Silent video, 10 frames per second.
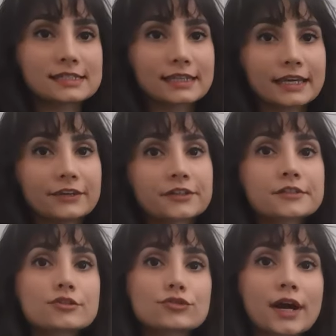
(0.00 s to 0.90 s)
these
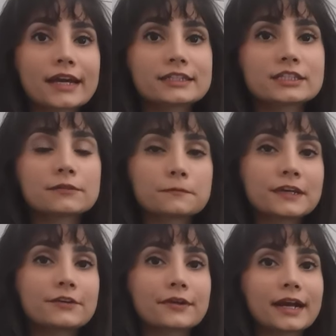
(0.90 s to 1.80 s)
layers try to
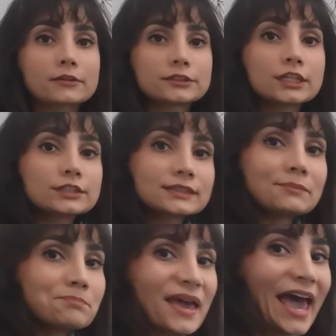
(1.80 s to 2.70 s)
figure out
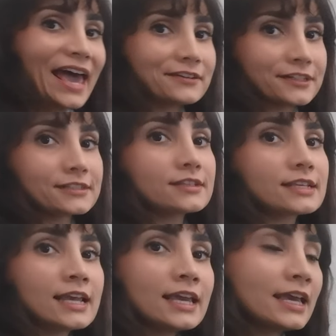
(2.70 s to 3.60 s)
some patterns
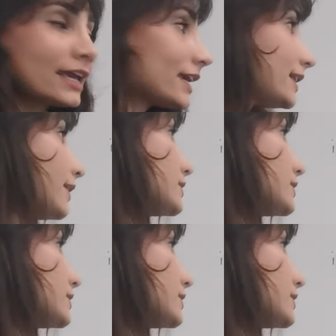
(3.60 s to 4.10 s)
in